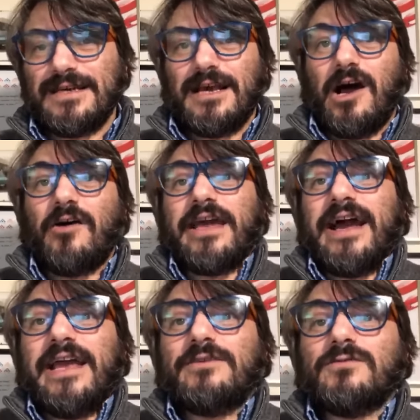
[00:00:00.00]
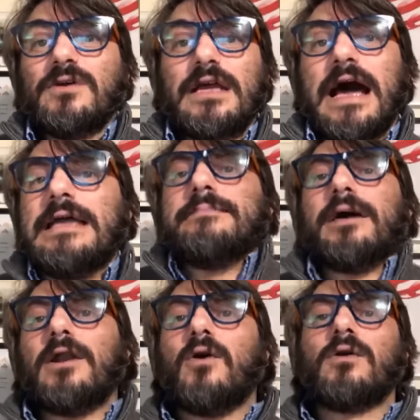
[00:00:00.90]
How can I do? I am
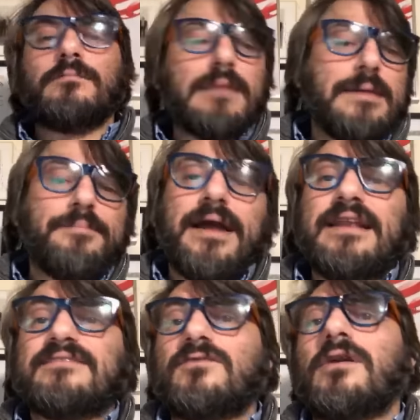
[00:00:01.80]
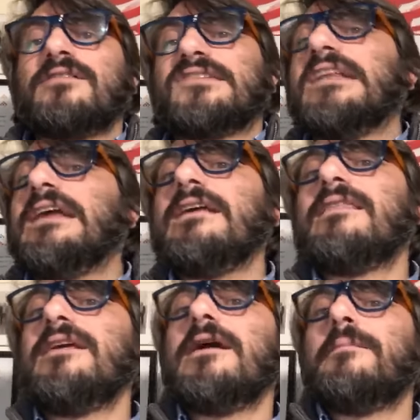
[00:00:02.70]
alone. My parents don't understand
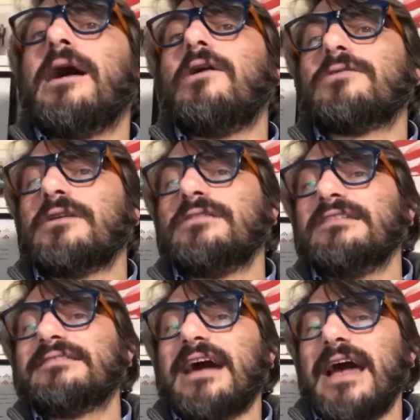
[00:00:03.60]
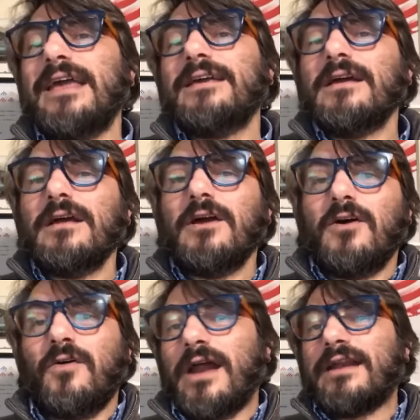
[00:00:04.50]
anything about design
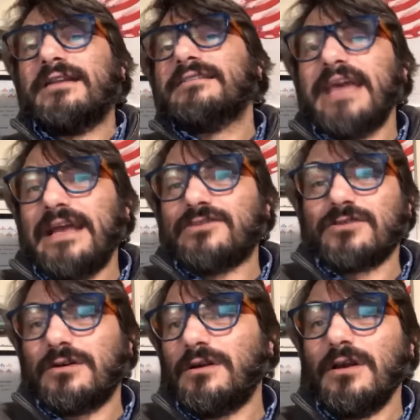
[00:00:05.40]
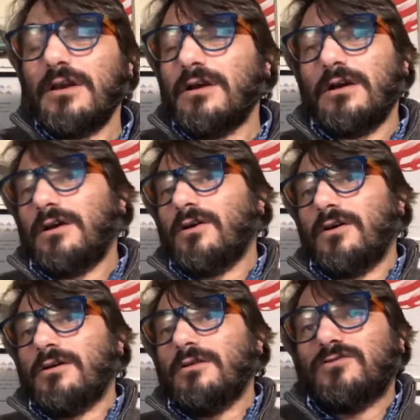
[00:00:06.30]
or architecture
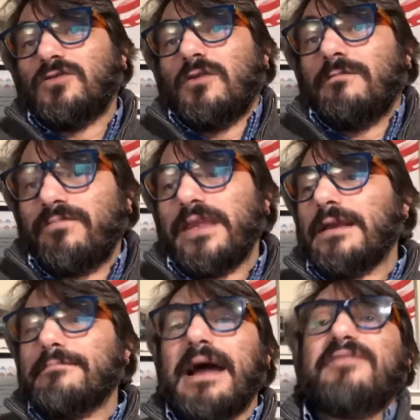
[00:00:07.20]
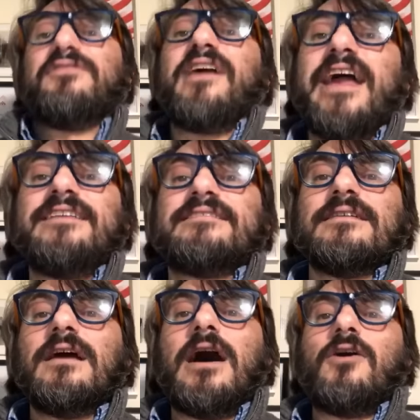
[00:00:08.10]
or so. My friends
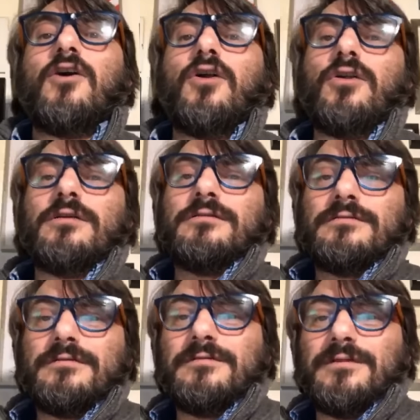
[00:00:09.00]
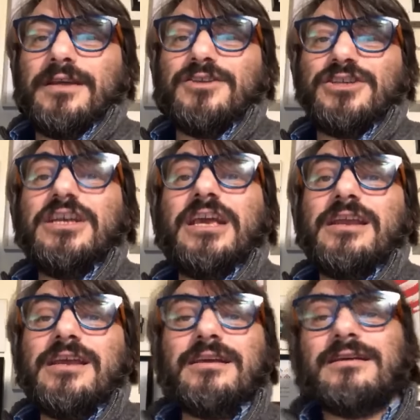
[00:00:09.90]
are all
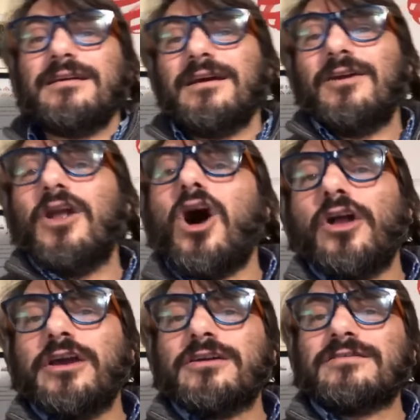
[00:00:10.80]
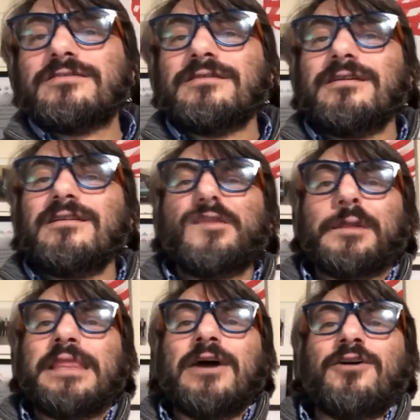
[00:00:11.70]
engineering, lawyers.
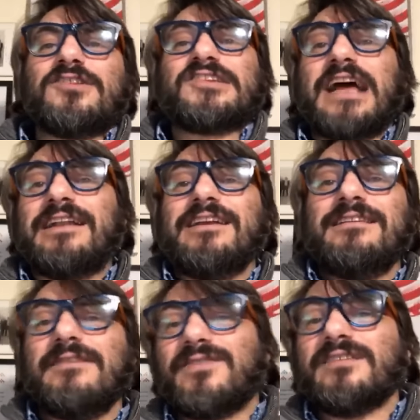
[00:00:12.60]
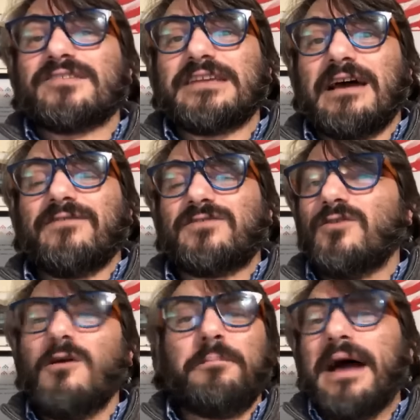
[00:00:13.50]
They're all studying different stuff. So
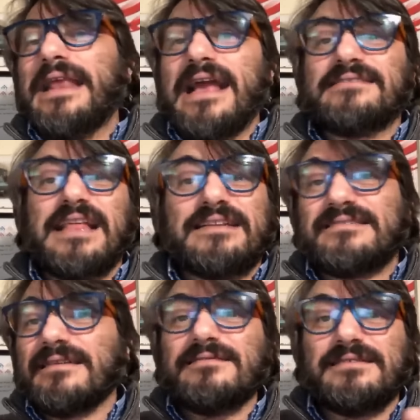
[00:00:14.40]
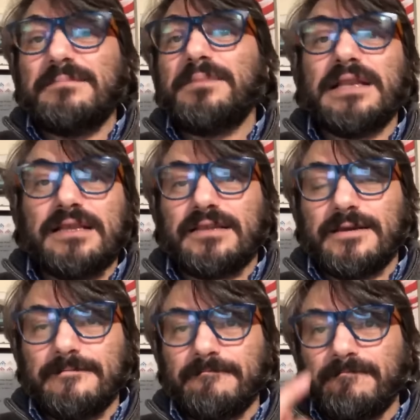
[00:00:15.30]
nobody has that
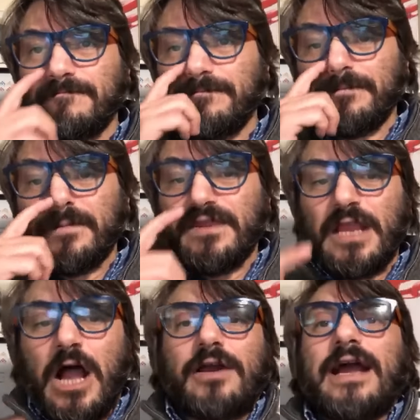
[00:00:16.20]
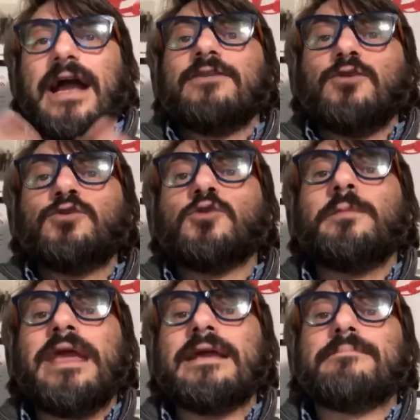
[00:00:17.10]
sensibility. How can I do to
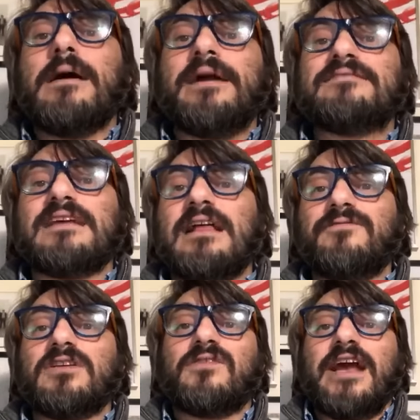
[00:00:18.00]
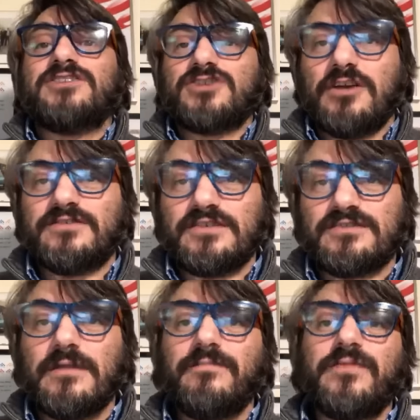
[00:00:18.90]
make by myself the right
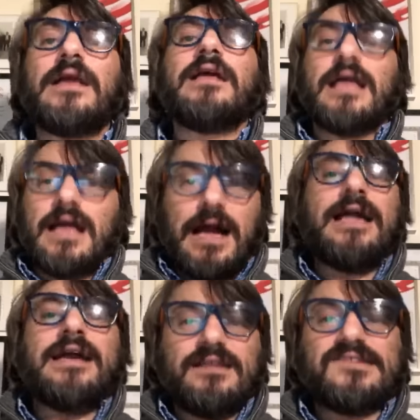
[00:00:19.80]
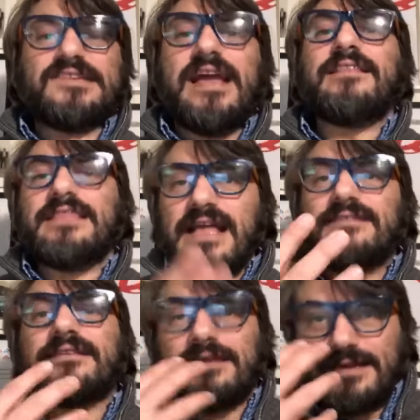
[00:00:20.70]
choices? I understand
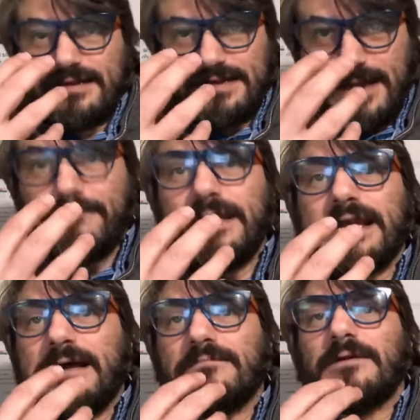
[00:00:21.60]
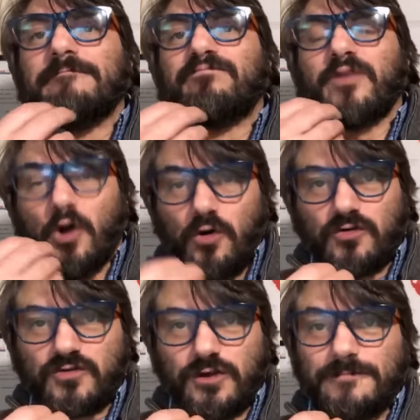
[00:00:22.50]
that can become
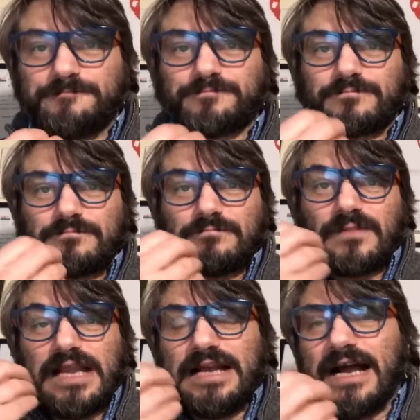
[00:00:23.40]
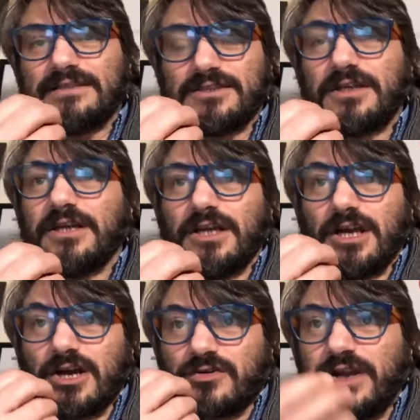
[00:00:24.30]
also another
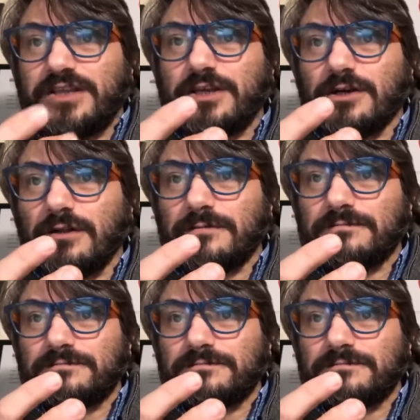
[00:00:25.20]
critical